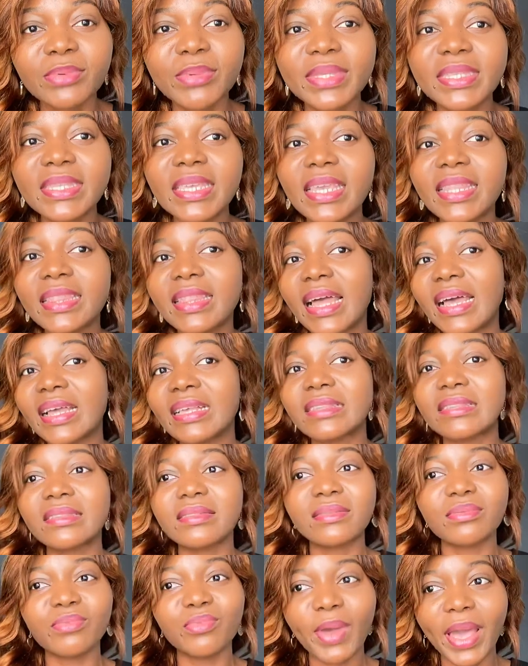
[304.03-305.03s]
see it
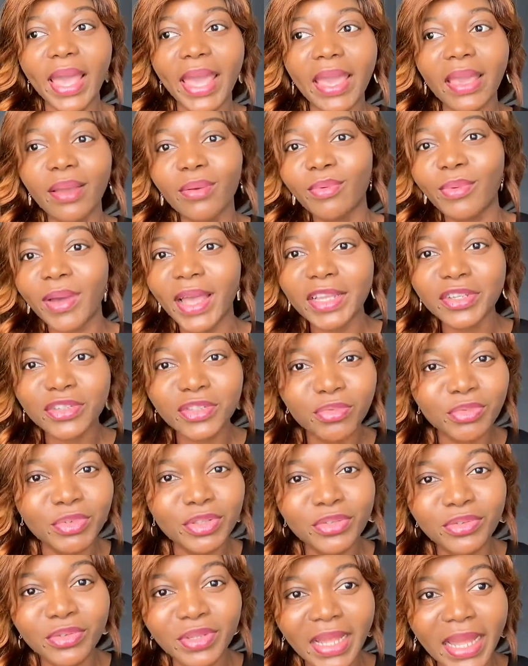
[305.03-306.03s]
as, why should
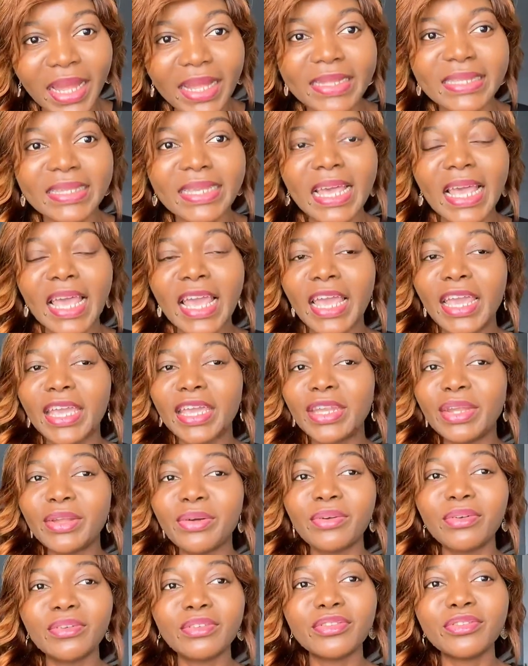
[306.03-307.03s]
we do that?
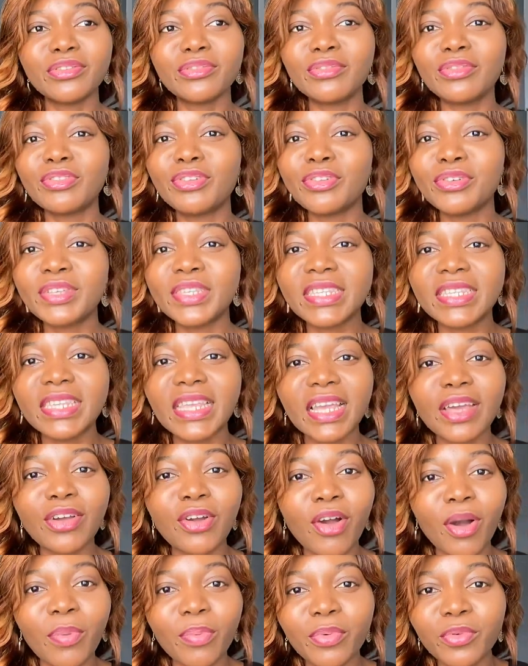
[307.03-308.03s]
You don't see
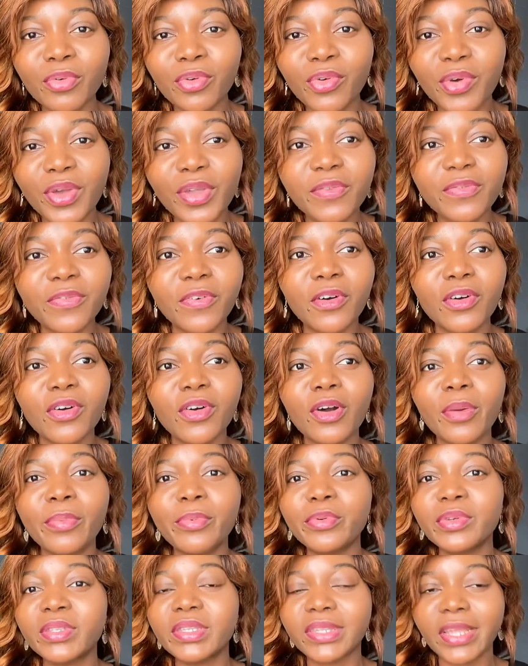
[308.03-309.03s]
couple going for
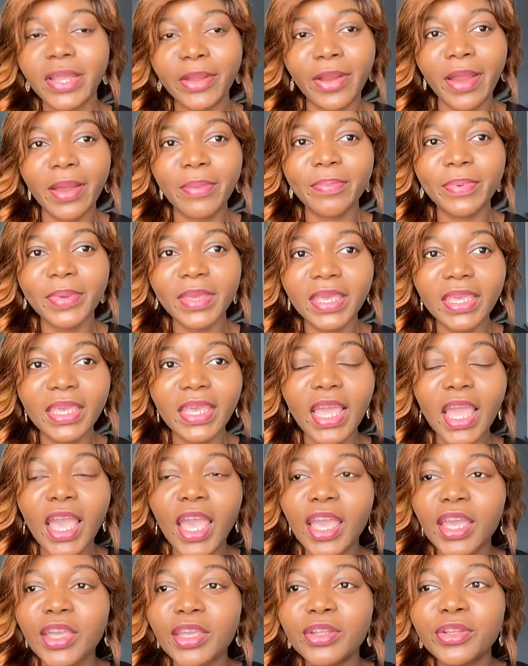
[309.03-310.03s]
couples therapy.
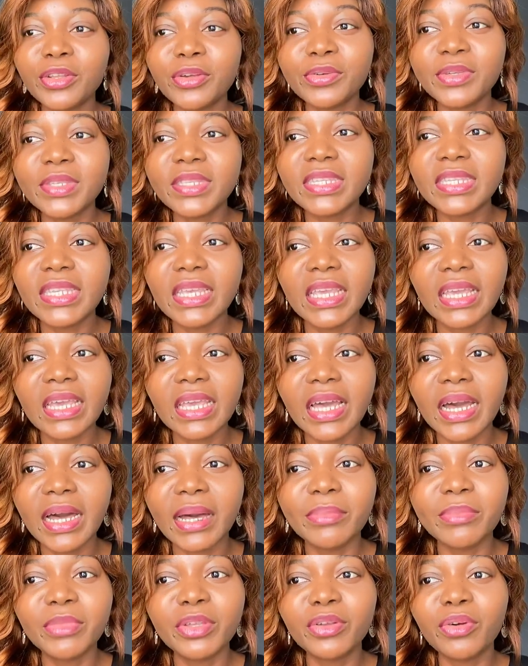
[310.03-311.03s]
You don't see
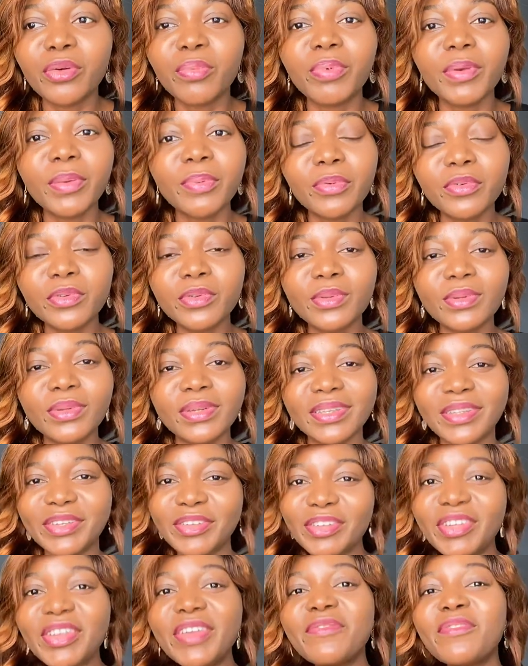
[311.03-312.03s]
people,
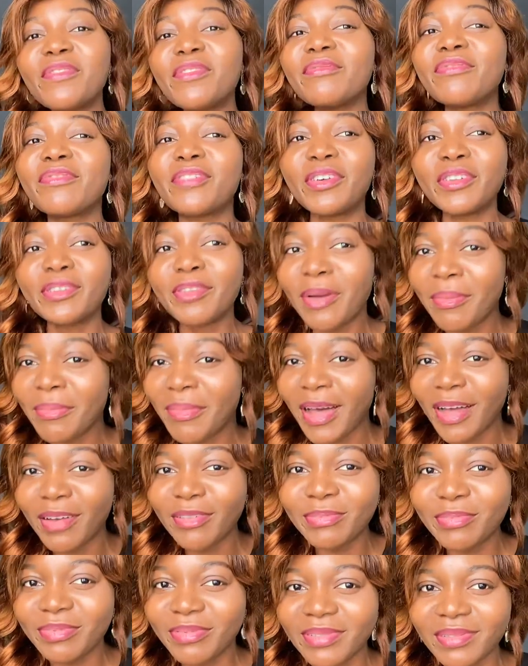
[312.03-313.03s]
even for
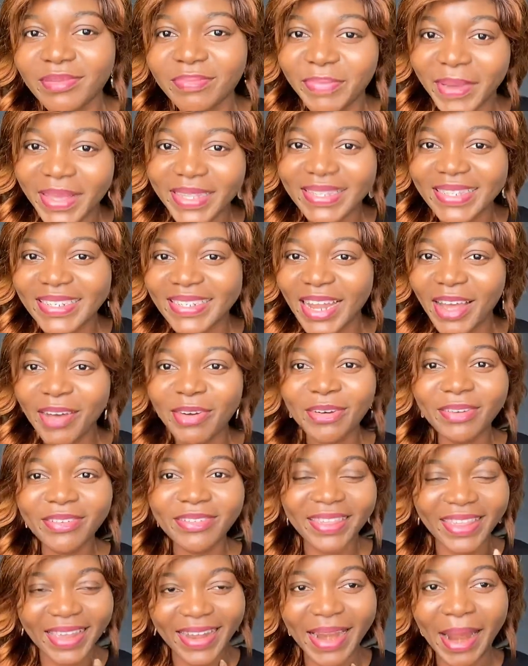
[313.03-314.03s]
normal personal
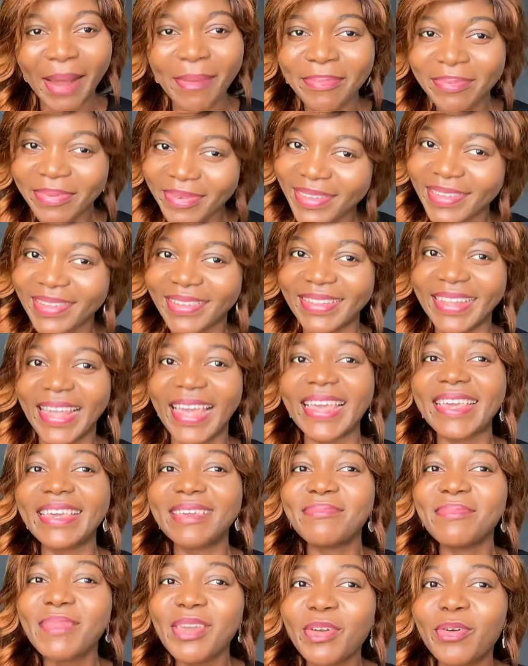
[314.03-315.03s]
therapy.
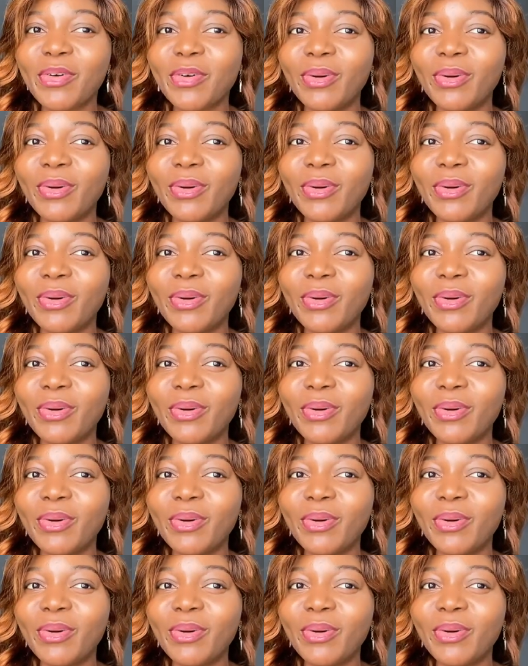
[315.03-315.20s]
Like me,